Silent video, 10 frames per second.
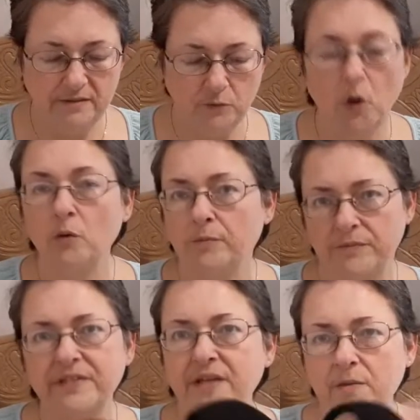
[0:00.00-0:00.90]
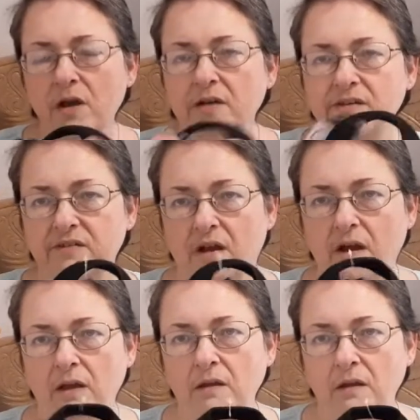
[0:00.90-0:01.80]
Well, the same kind of
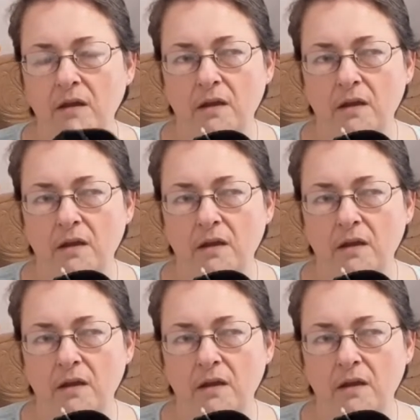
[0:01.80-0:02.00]
design,